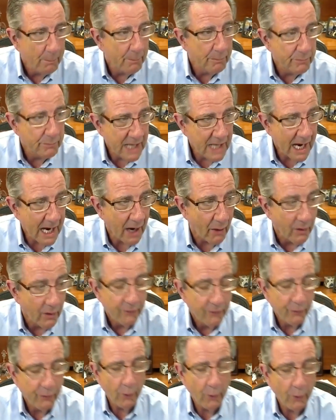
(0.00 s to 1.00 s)
Now,
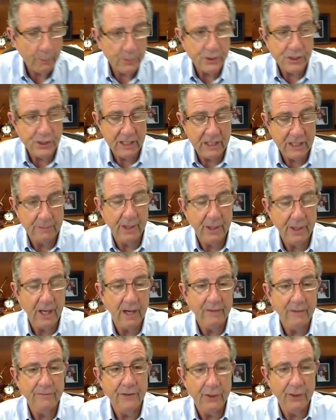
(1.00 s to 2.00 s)
4%
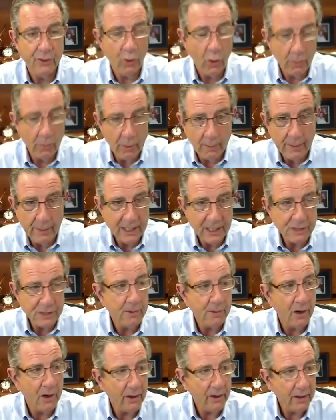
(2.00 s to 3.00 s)
above the normal
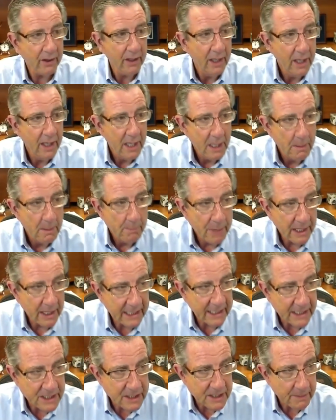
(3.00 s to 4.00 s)
benchmark, but
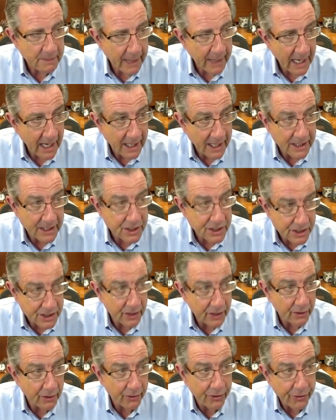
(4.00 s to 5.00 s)
it's
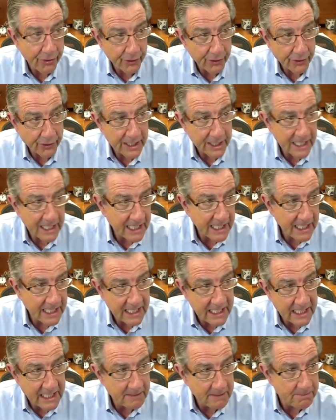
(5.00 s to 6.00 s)
still
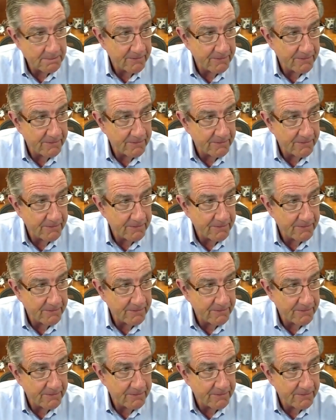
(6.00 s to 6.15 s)
35%